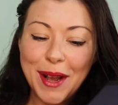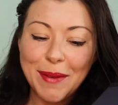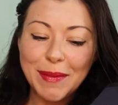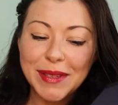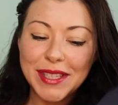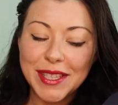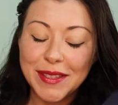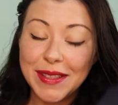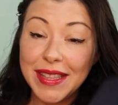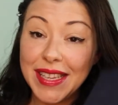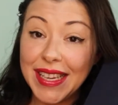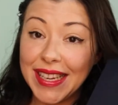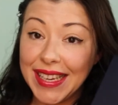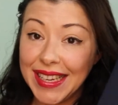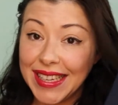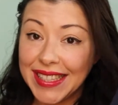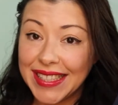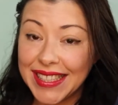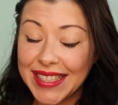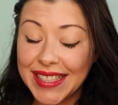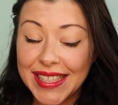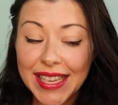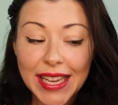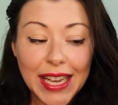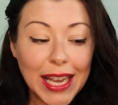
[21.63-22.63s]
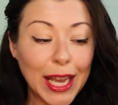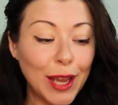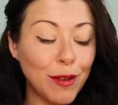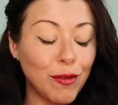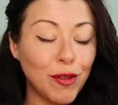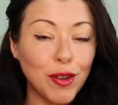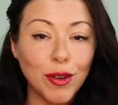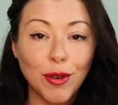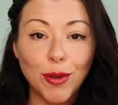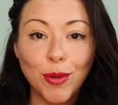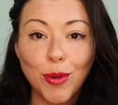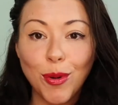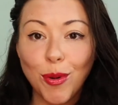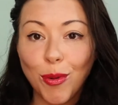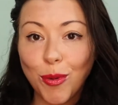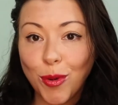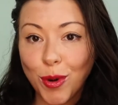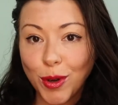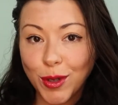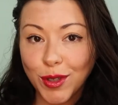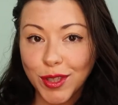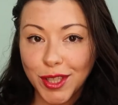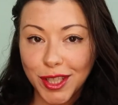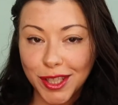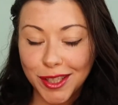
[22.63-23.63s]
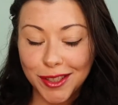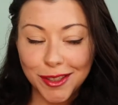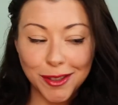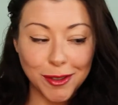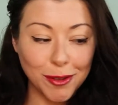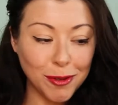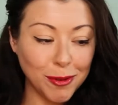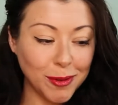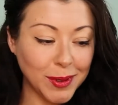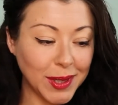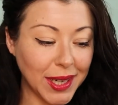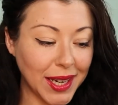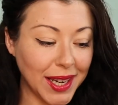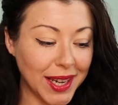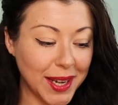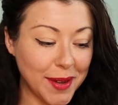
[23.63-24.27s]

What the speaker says: So this, if you want to